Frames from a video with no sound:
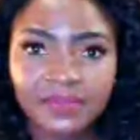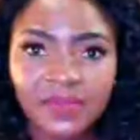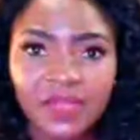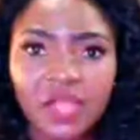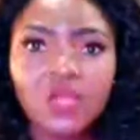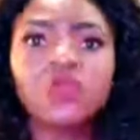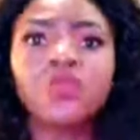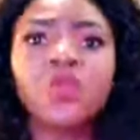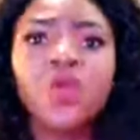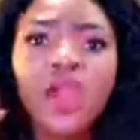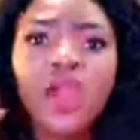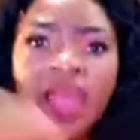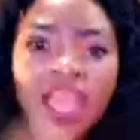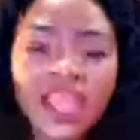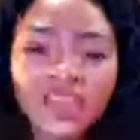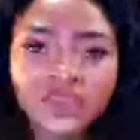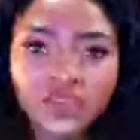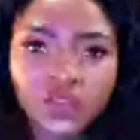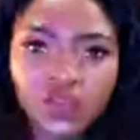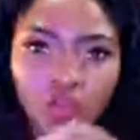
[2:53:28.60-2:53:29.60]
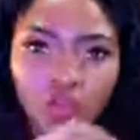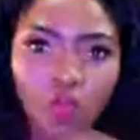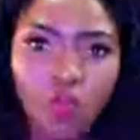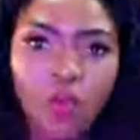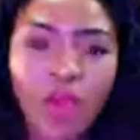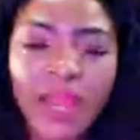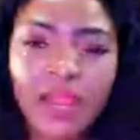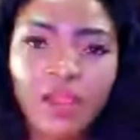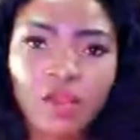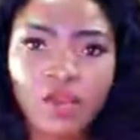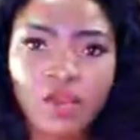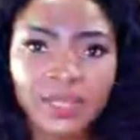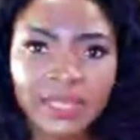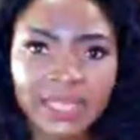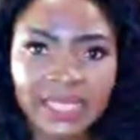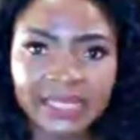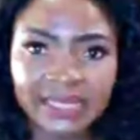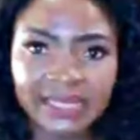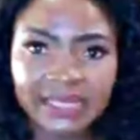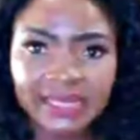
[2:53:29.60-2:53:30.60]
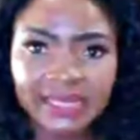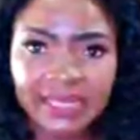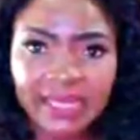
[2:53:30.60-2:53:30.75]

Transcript: You have to work on it.